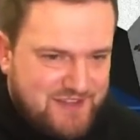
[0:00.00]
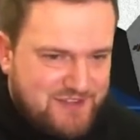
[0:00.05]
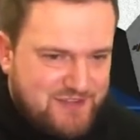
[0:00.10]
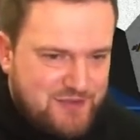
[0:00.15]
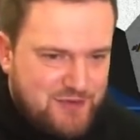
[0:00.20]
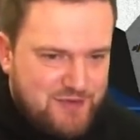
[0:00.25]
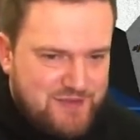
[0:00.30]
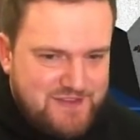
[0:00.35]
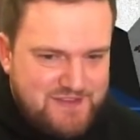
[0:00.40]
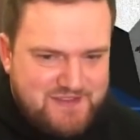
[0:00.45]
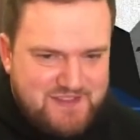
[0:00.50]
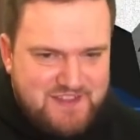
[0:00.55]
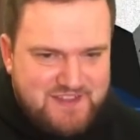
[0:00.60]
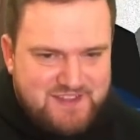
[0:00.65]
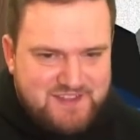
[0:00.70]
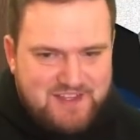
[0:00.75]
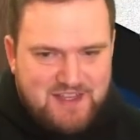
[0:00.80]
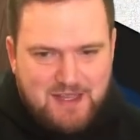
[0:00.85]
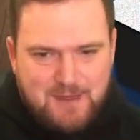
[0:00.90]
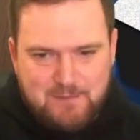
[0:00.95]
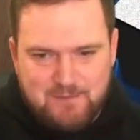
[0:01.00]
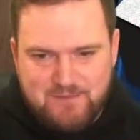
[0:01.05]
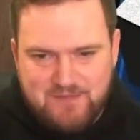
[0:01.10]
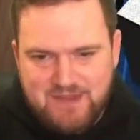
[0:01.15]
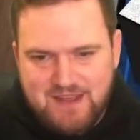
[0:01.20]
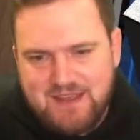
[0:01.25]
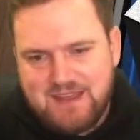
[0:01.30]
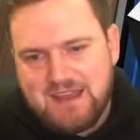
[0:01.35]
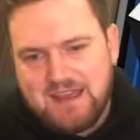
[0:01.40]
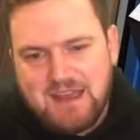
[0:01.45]
so this is,
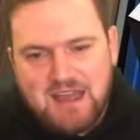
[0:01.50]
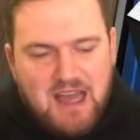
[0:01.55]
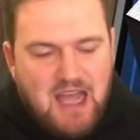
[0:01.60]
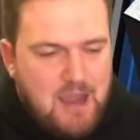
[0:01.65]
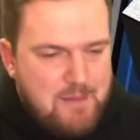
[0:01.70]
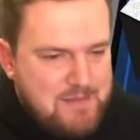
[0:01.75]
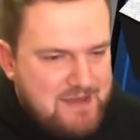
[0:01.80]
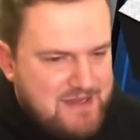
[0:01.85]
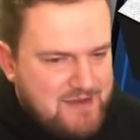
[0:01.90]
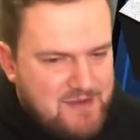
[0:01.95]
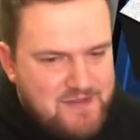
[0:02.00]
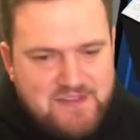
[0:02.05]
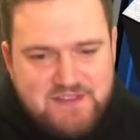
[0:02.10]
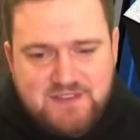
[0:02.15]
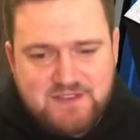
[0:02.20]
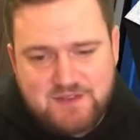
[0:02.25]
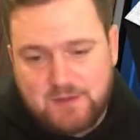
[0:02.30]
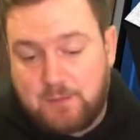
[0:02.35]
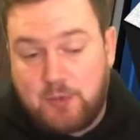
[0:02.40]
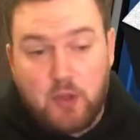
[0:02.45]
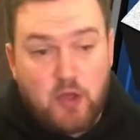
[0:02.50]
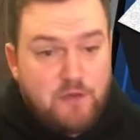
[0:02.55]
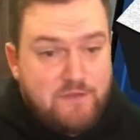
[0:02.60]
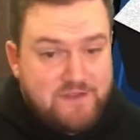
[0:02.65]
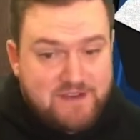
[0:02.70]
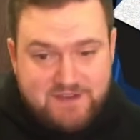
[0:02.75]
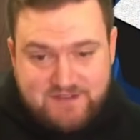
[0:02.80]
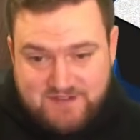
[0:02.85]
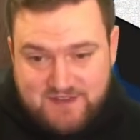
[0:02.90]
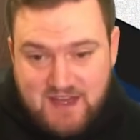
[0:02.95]
this is a
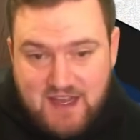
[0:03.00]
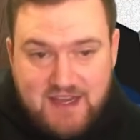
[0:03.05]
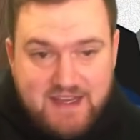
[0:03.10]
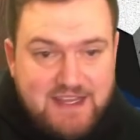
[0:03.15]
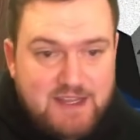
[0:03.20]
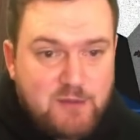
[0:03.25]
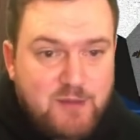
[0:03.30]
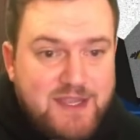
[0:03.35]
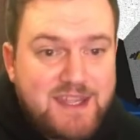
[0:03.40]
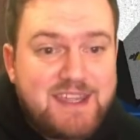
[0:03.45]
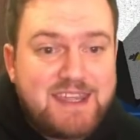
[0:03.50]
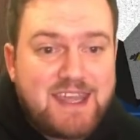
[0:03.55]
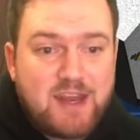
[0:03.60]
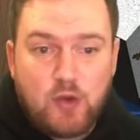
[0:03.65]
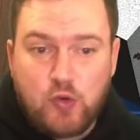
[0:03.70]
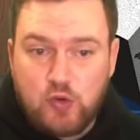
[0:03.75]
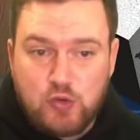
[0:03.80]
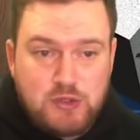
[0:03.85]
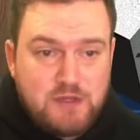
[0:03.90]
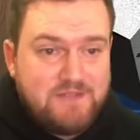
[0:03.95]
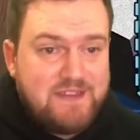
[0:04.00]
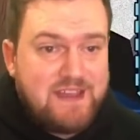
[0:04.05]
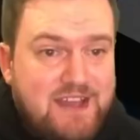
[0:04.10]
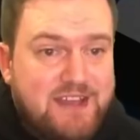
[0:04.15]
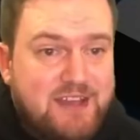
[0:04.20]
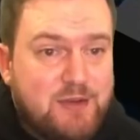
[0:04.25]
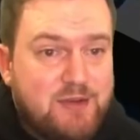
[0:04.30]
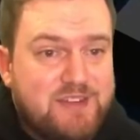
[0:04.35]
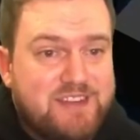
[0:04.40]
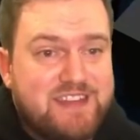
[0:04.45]
perfect start here. We can get all of
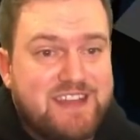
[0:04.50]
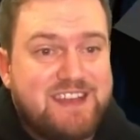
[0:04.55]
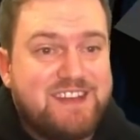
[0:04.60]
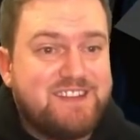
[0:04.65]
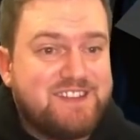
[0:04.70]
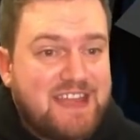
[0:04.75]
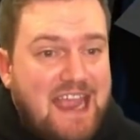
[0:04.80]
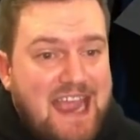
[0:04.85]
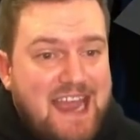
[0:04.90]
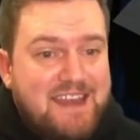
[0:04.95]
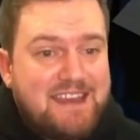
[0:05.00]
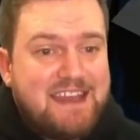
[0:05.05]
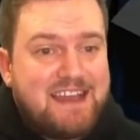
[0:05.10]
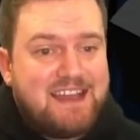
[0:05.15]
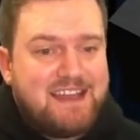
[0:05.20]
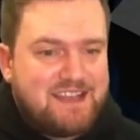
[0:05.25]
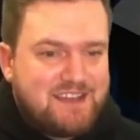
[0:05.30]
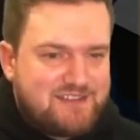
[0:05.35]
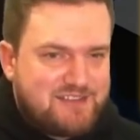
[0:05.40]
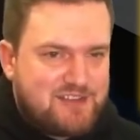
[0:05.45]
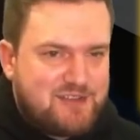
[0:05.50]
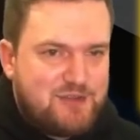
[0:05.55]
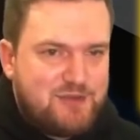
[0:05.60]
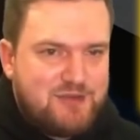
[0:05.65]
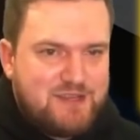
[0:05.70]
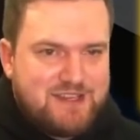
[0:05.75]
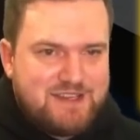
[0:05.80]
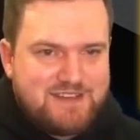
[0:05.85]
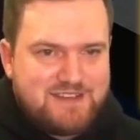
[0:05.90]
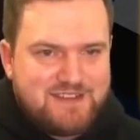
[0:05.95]
Giratinas and our
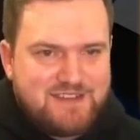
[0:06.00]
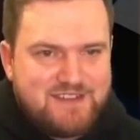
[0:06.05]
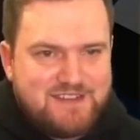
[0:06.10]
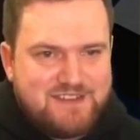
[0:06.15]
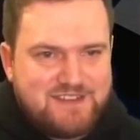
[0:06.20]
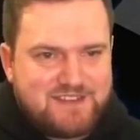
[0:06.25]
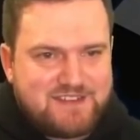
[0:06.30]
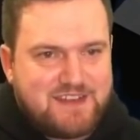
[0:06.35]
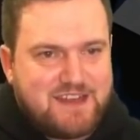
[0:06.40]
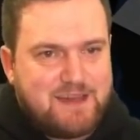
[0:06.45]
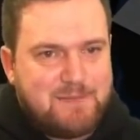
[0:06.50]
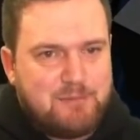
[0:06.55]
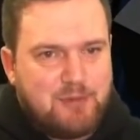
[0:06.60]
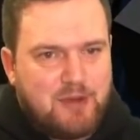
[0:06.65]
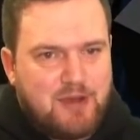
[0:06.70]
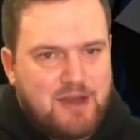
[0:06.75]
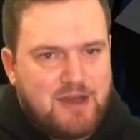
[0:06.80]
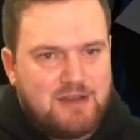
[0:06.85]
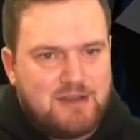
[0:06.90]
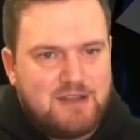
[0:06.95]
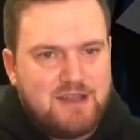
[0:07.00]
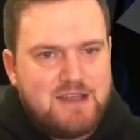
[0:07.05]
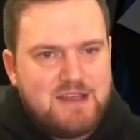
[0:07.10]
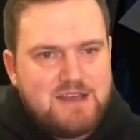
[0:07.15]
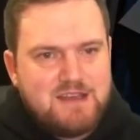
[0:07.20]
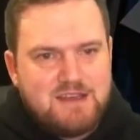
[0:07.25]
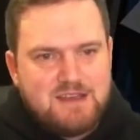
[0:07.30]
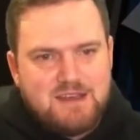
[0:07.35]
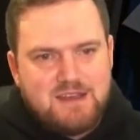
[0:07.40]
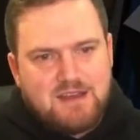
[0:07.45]
Exeggcute into the discard pile.
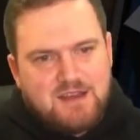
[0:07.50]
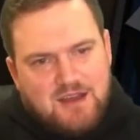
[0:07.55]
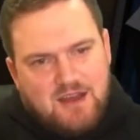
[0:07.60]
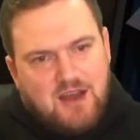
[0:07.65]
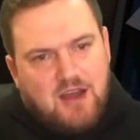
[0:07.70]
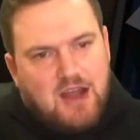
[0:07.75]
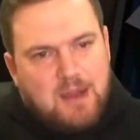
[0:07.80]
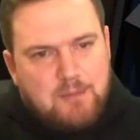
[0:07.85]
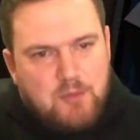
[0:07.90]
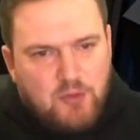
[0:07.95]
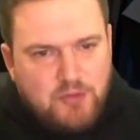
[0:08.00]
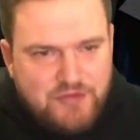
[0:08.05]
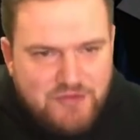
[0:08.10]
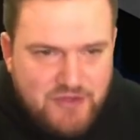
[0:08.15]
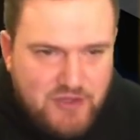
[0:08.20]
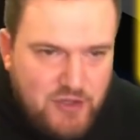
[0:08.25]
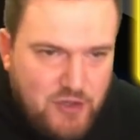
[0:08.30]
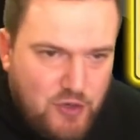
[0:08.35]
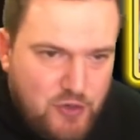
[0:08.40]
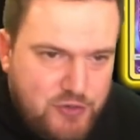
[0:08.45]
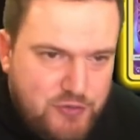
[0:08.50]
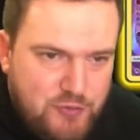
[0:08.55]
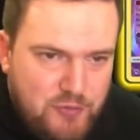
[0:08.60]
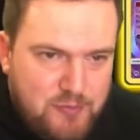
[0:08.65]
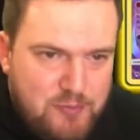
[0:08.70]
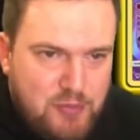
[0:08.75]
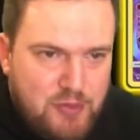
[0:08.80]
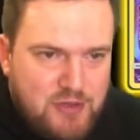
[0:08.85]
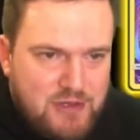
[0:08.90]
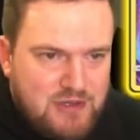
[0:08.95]
I'm also going to go through
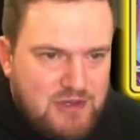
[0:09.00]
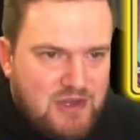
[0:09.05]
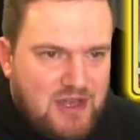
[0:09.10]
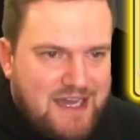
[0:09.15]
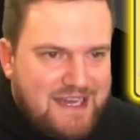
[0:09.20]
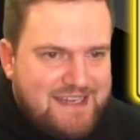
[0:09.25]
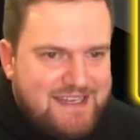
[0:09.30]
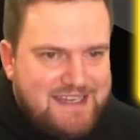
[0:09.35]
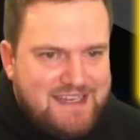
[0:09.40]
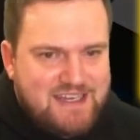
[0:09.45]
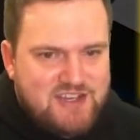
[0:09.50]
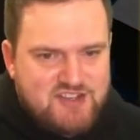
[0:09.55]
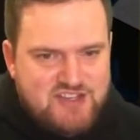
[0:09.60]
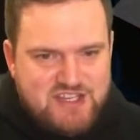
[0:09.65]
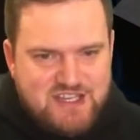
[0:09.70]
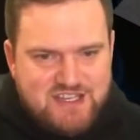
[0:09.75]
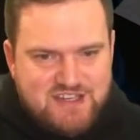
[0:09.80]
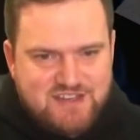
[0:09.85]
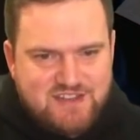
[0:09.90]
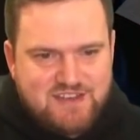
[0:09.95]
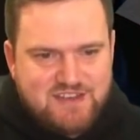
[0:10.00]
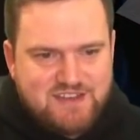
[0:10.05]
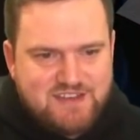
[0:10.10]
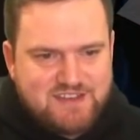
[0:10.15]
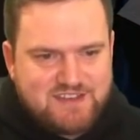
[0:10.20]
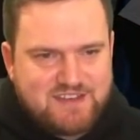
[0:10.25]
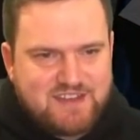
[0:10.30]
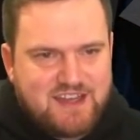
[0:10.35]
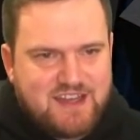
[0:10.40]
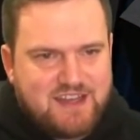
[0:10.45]
and put a Lightning Energy into the
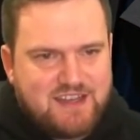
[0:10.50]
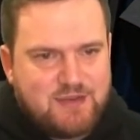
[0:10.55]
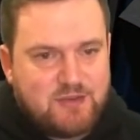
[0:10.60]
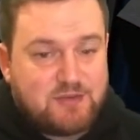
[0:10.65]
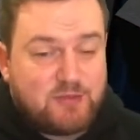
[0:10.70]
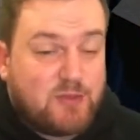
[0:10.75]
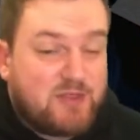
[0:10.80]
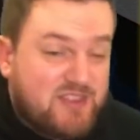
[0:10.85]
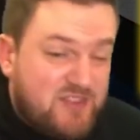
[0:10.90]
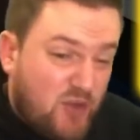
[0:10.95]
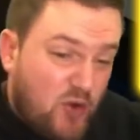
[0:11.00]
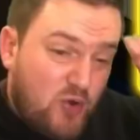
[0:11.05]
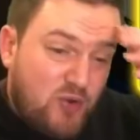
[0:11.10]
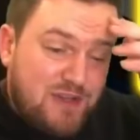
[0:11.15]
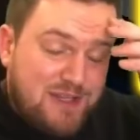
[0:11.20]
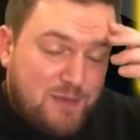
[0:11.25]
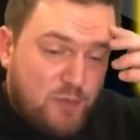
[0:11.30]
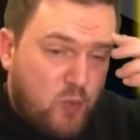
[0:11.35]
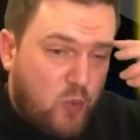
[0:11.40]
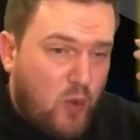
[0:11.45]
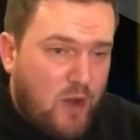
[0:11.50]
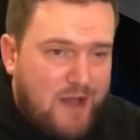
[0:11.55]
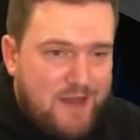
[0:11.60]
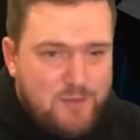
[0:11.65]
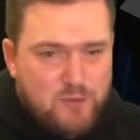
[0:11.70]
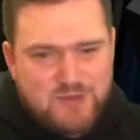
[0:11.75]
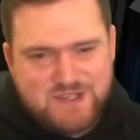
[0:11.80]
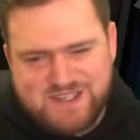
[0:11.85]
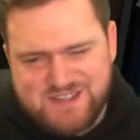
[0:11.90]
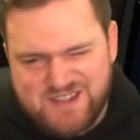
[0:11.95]
discard here as well. There's only
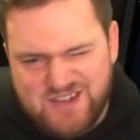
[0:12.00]
1, which is